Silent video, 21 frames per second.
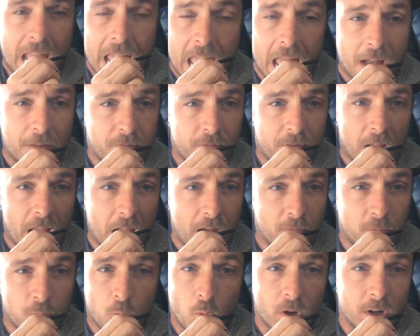
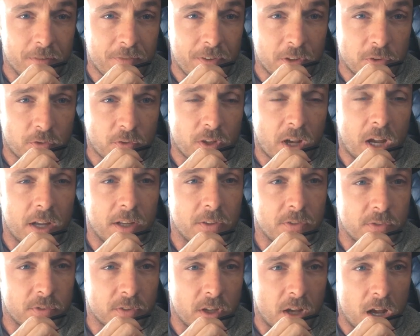Have one of each
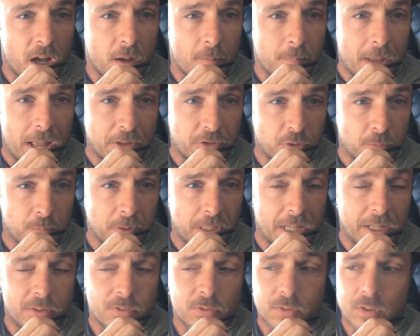size at your
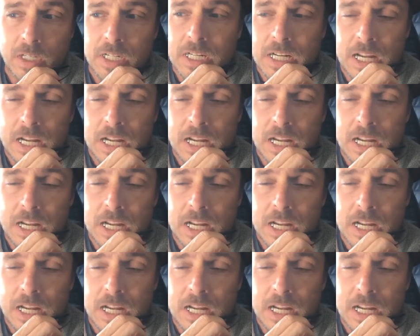place.